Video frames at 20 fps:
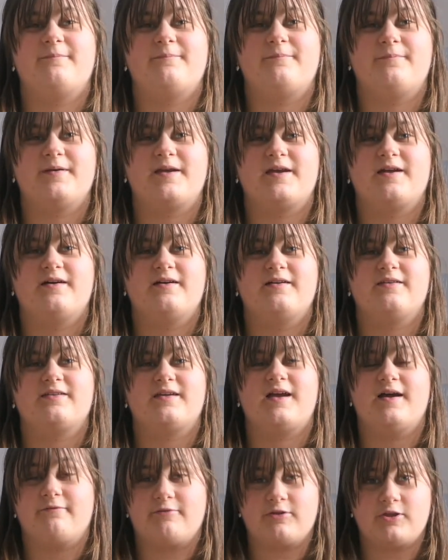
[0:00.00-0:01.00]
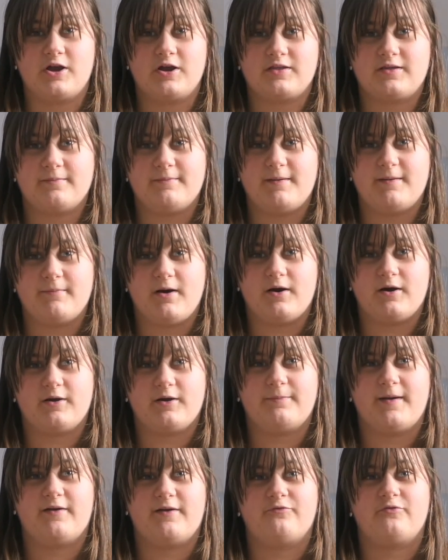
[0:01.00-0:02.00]
because I've started my mock,
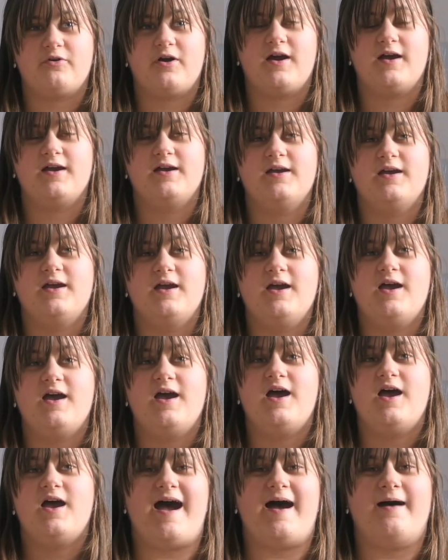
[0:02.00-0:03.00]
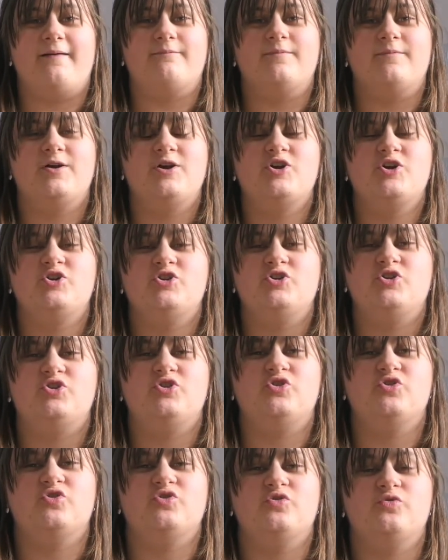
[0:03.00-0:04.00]
by the way. I'm
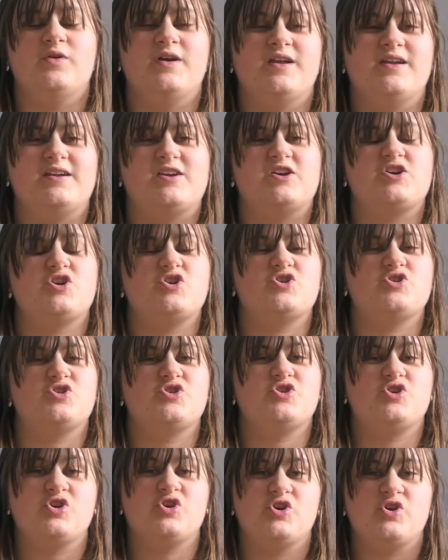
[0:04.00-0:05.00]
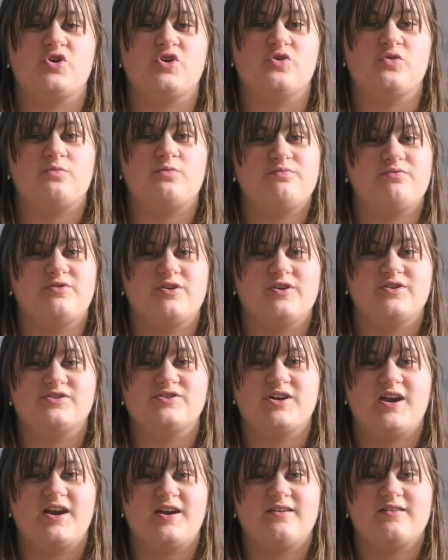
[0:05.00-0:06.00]
doing 2
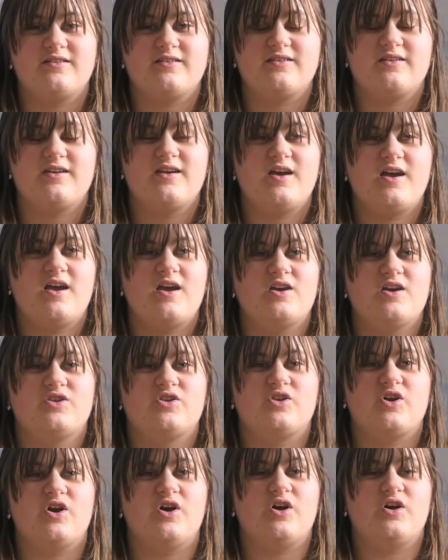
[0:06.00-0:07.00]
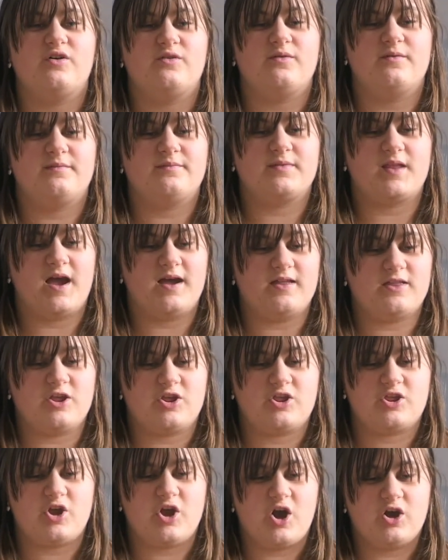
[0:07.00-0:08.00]
projects. So at the
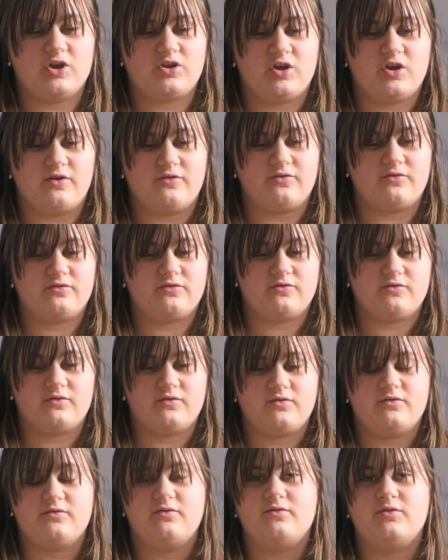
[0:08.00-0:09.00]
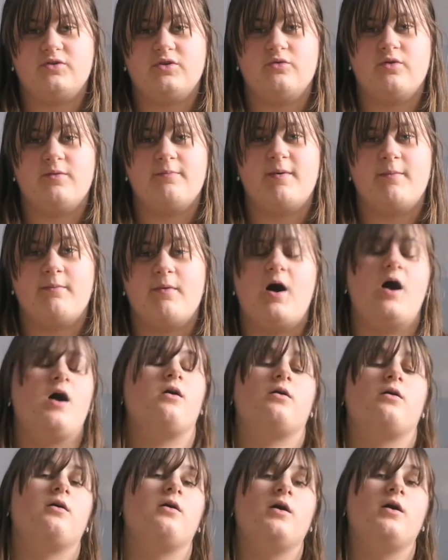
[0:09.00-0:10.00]
start of doing my
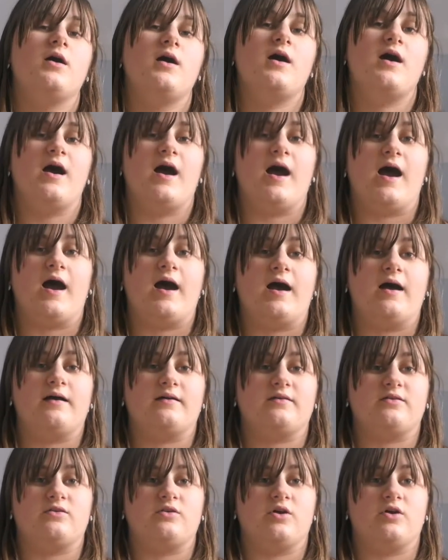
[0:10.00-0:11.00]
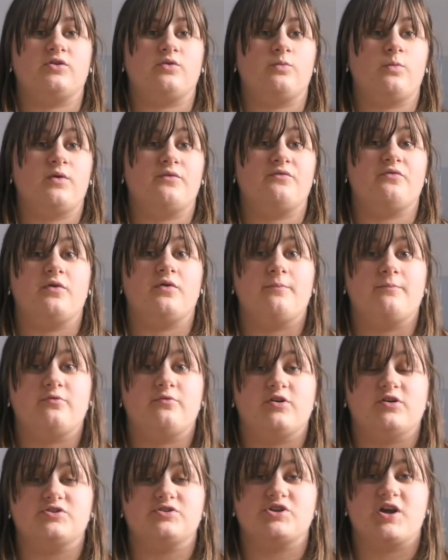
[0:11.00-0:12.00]
mock, I started with 1
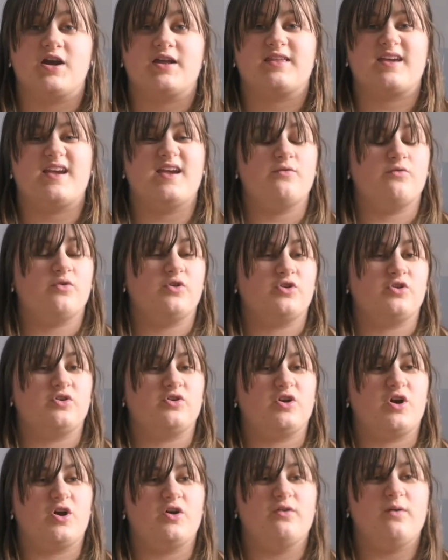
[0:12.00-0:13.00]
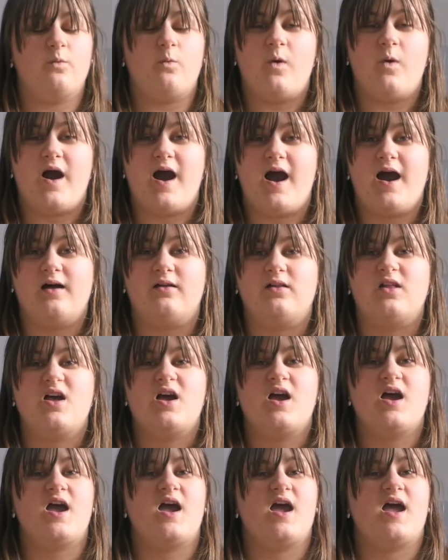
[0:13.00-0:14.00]
project. It wasn't going well.
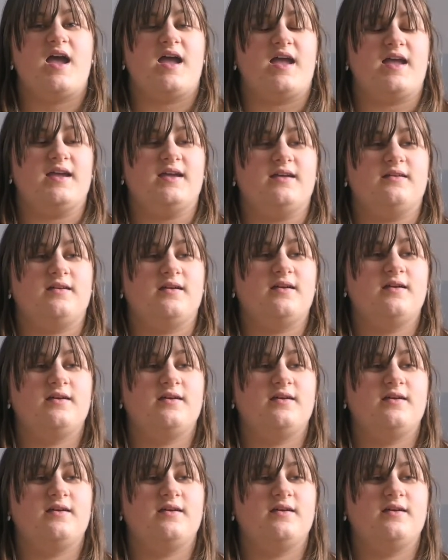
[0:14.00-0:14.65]
It